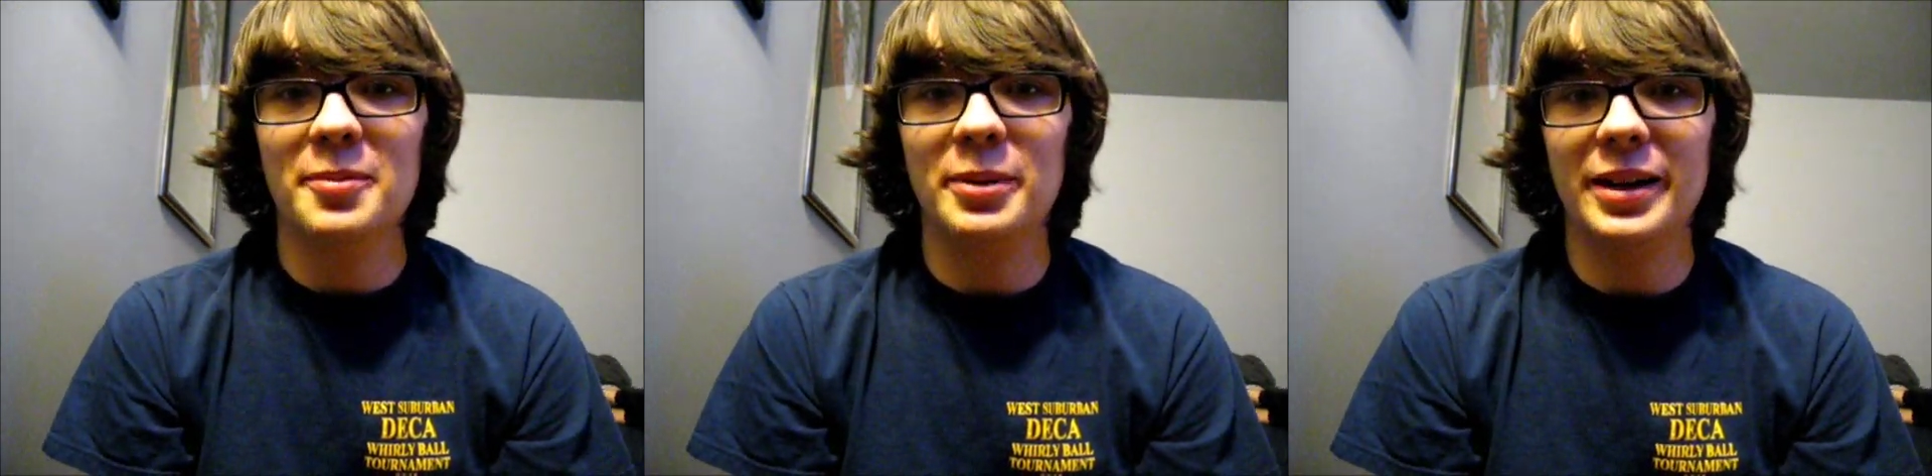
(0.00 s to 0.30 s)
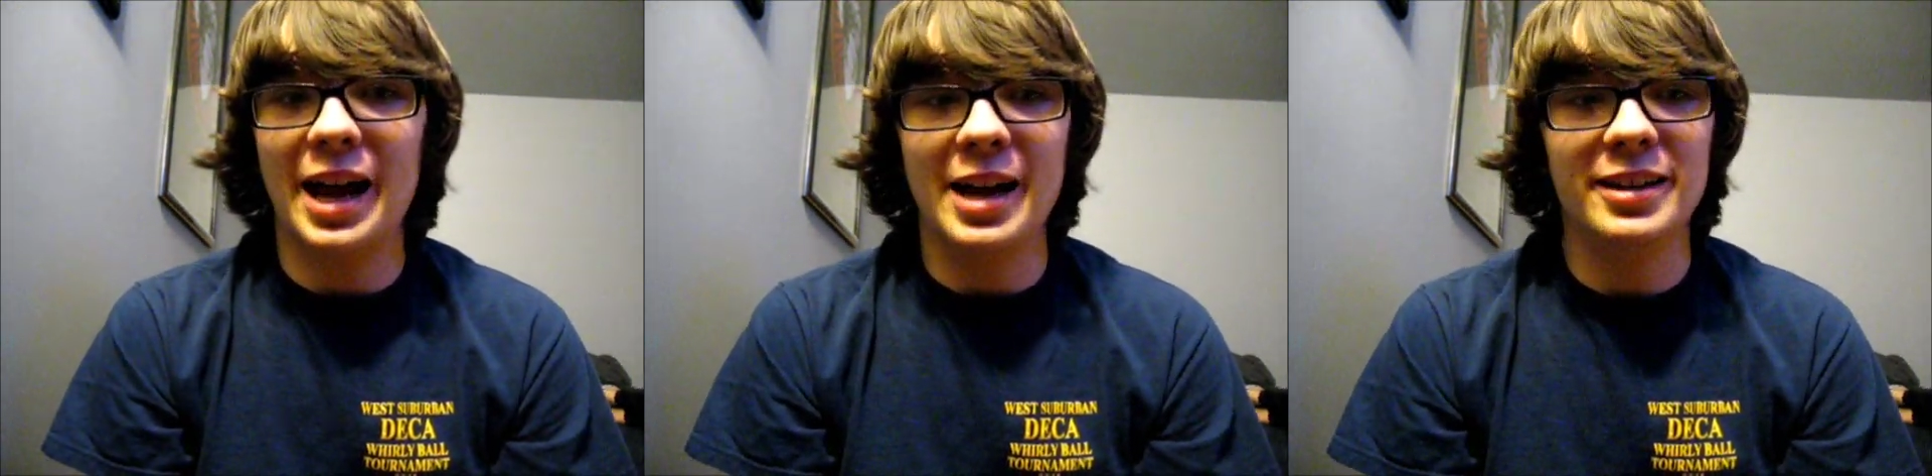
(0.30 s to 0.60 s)

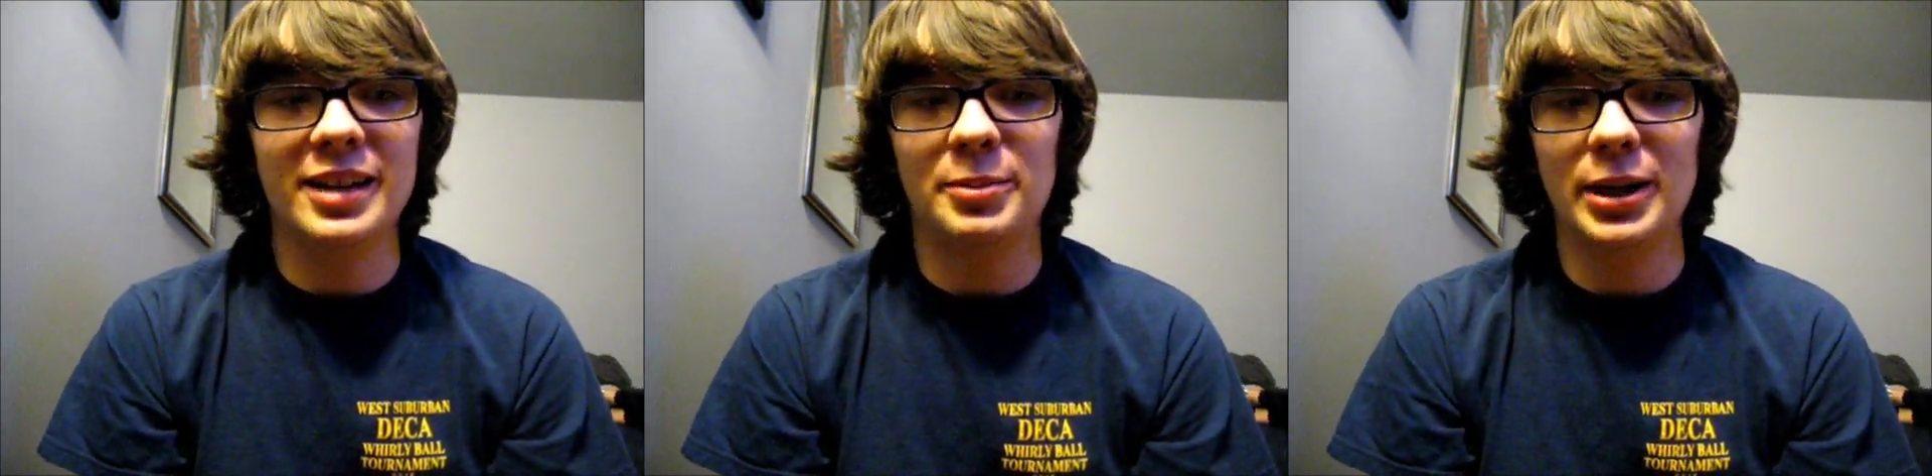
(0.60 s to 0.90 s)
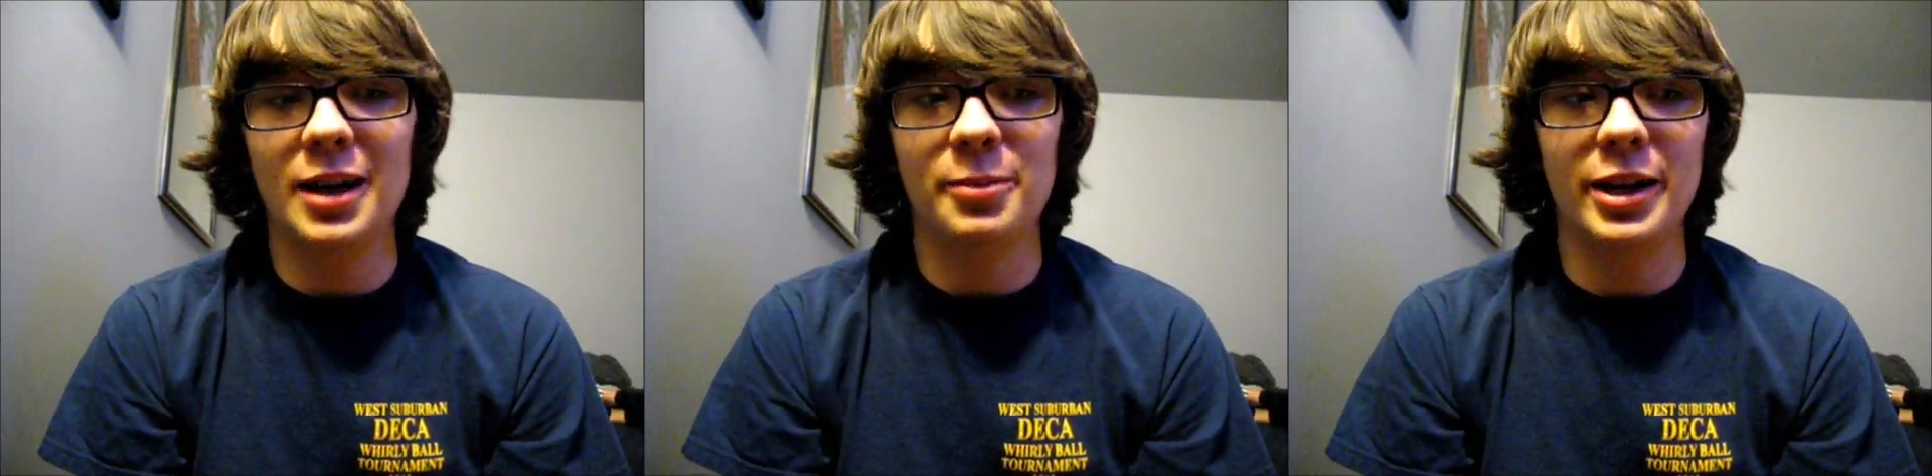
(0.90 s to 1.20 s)
but I did
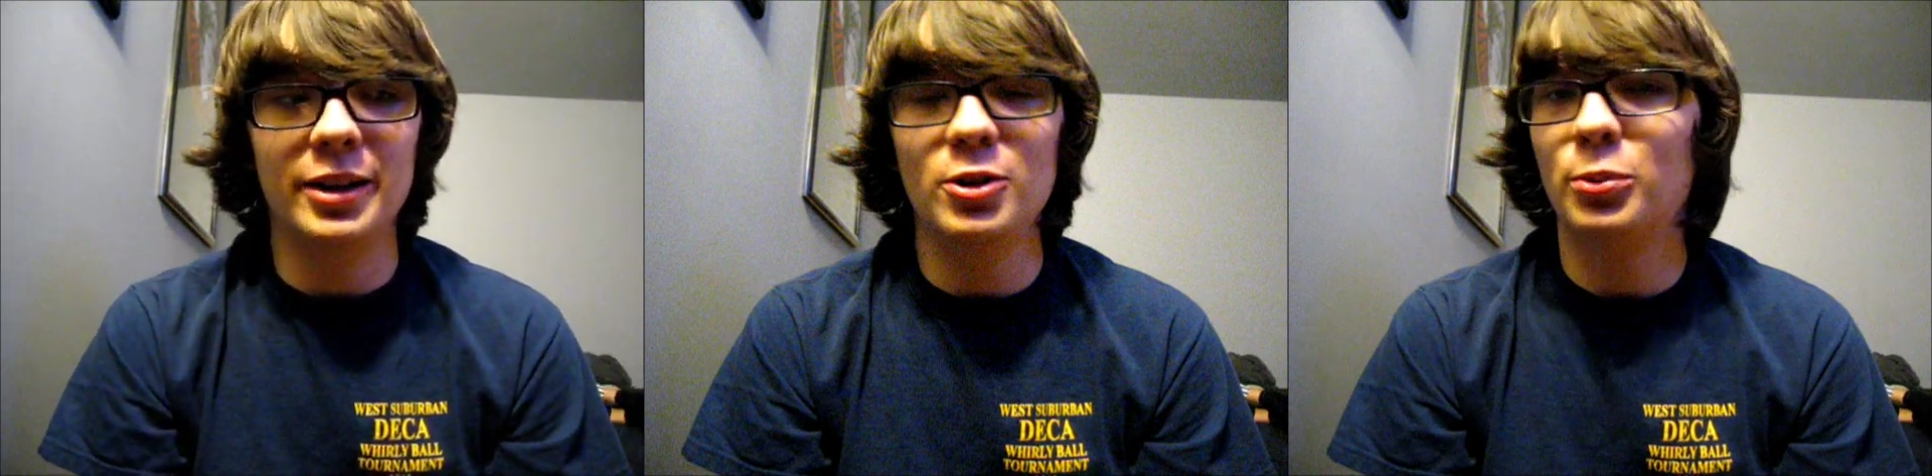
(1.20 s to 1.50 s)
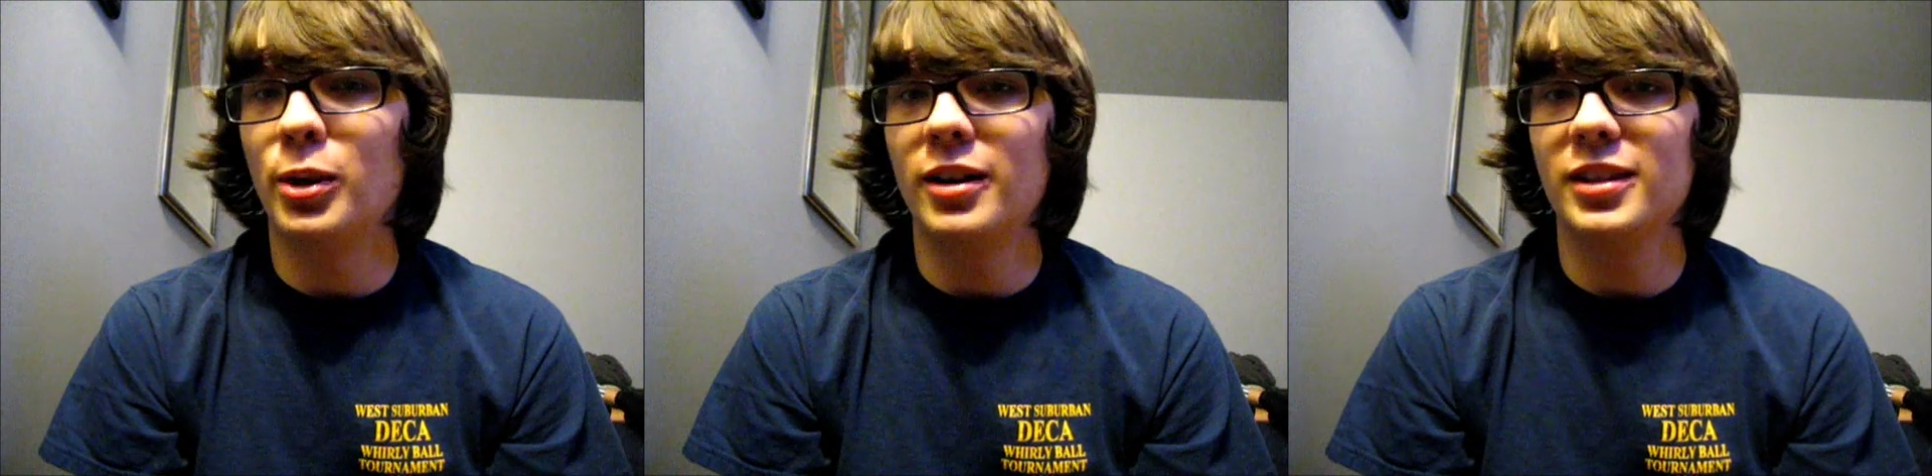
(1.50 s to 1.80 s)
pick up a new
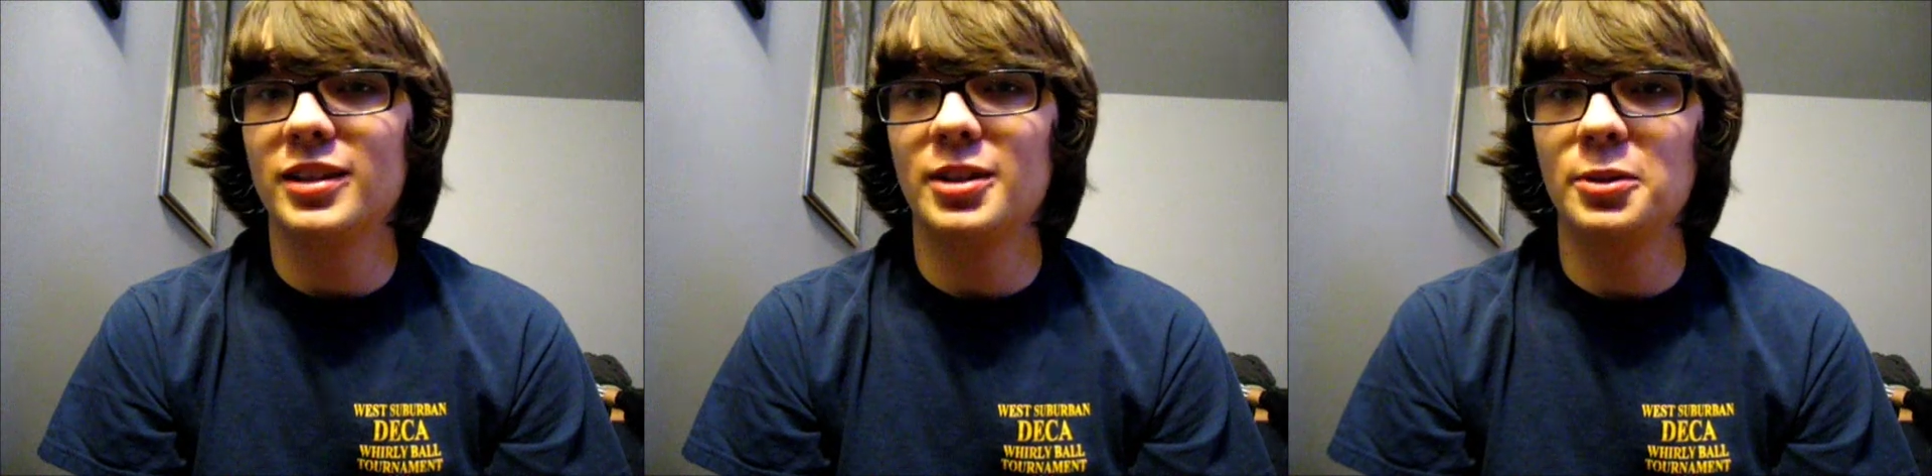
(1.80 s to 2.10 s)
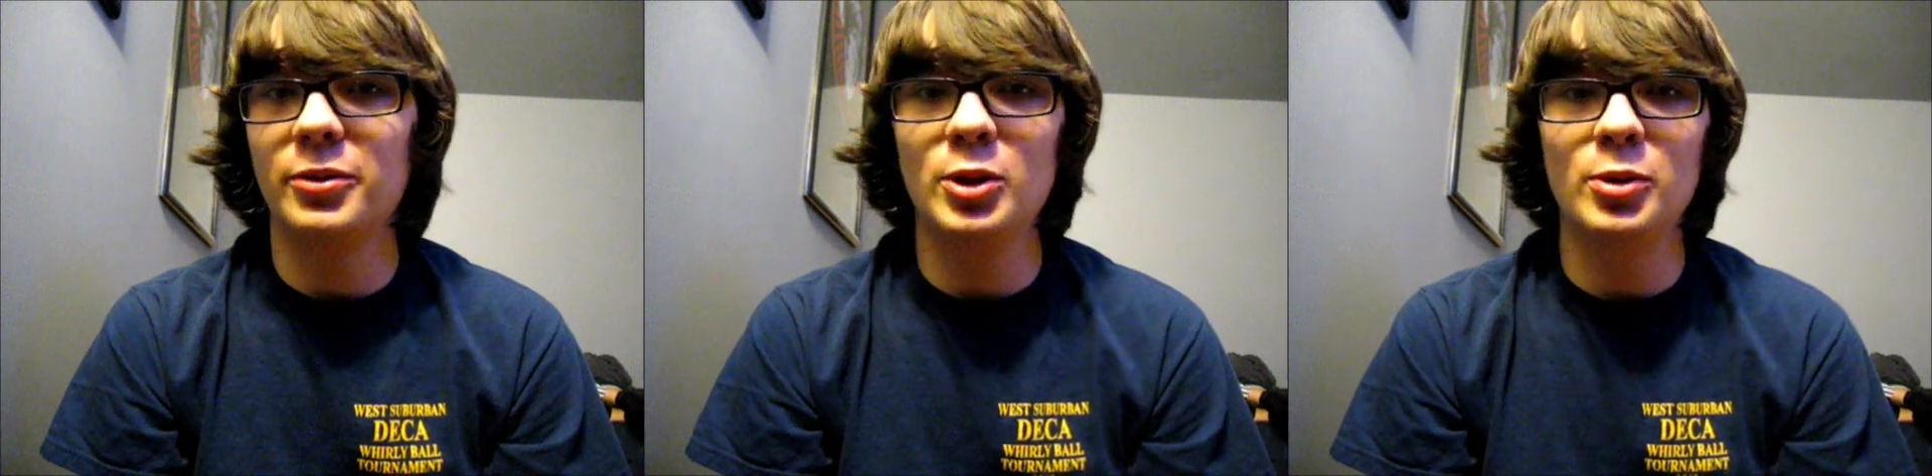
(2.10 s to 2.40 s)
product to
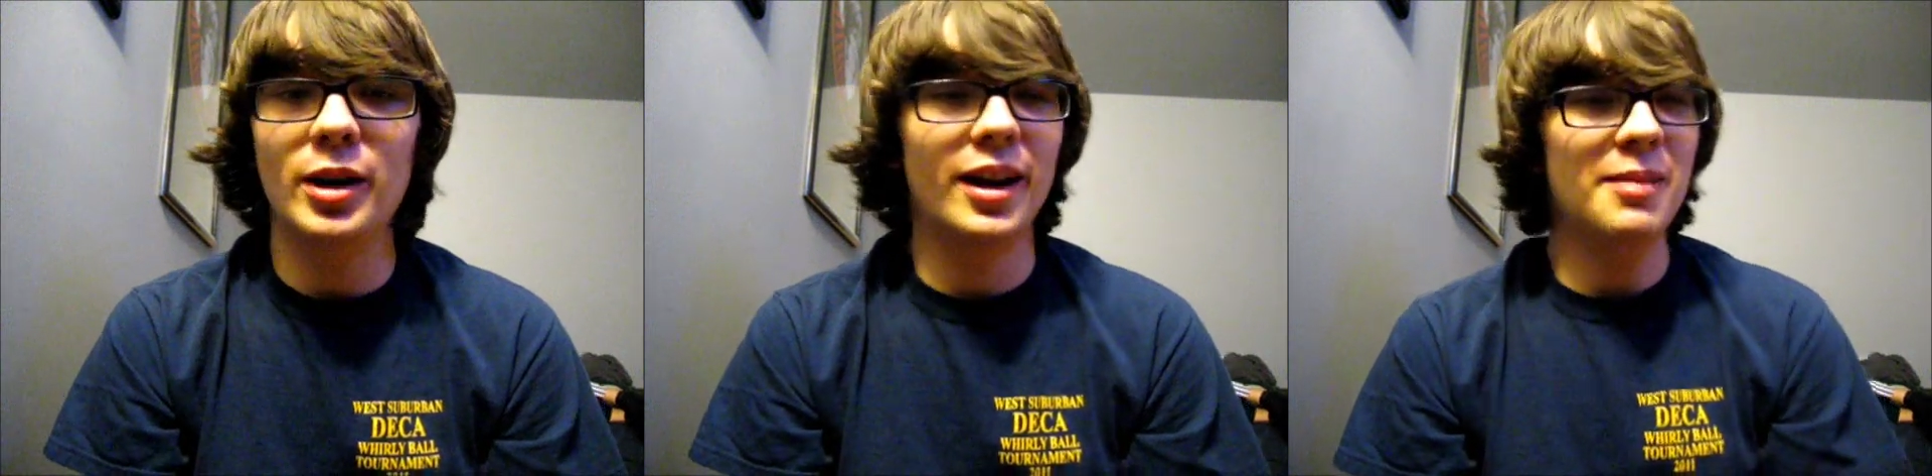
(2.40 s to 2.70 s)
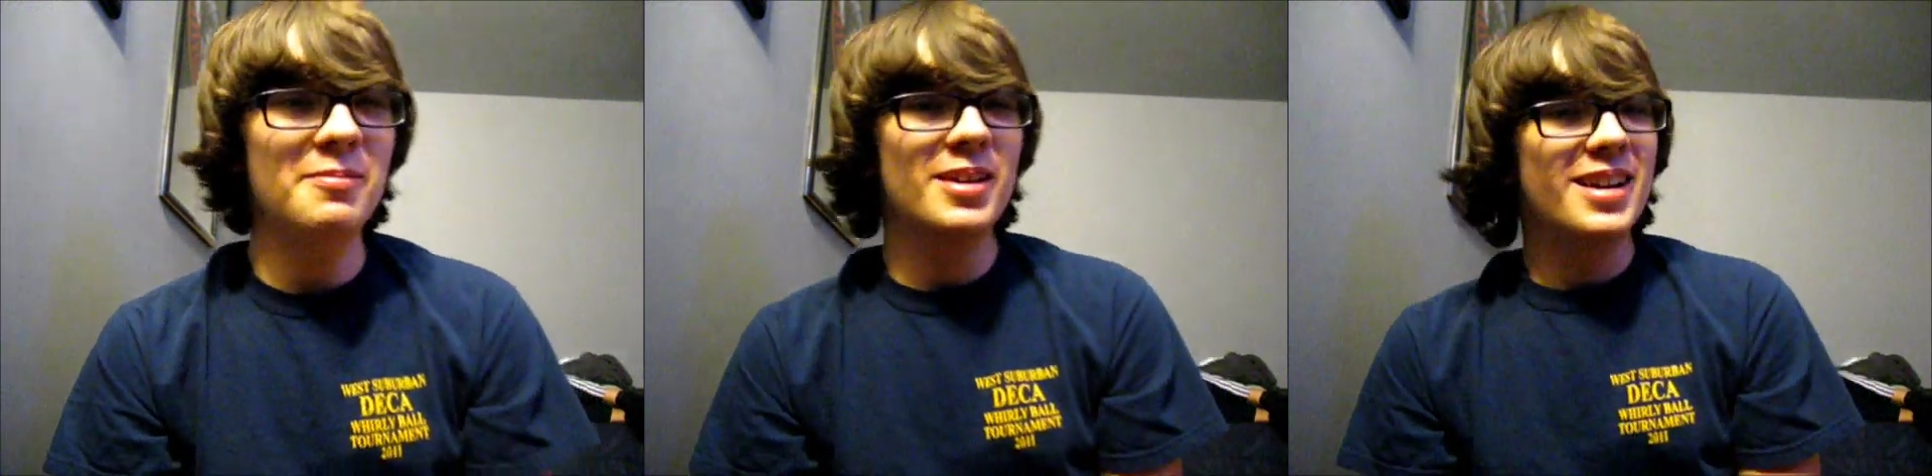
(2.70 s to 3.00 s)
review, and
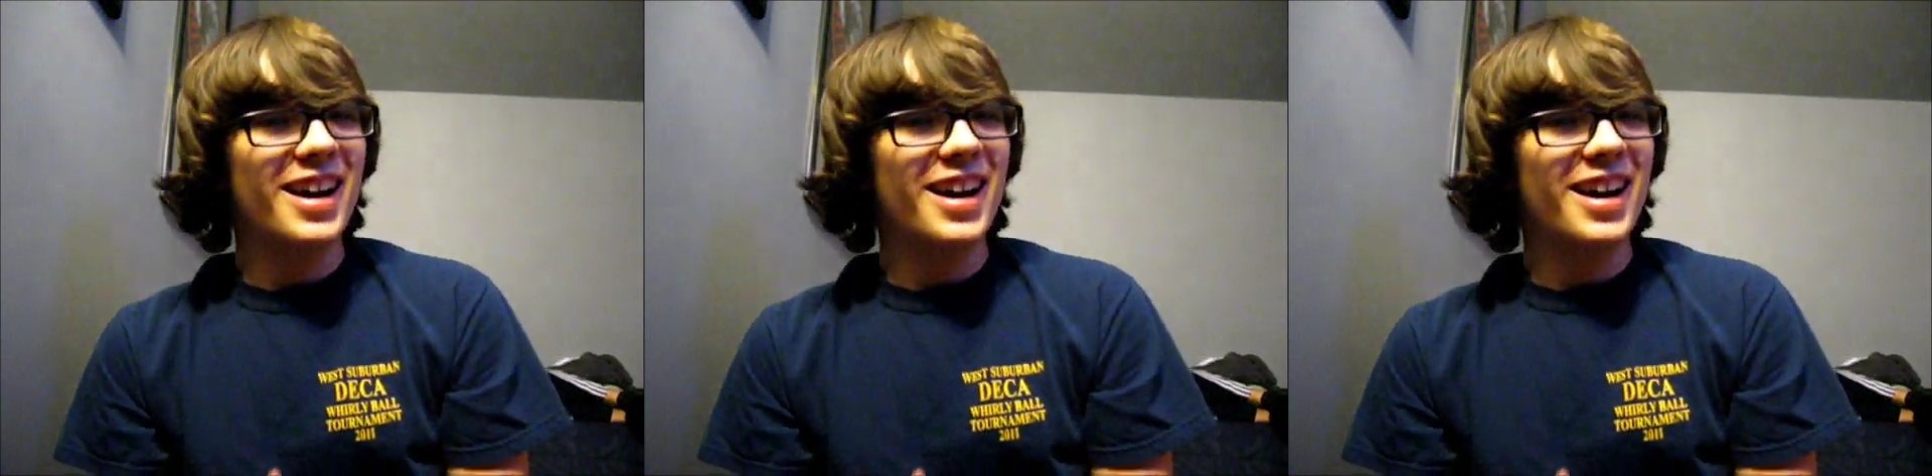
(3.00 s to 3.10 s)
I'm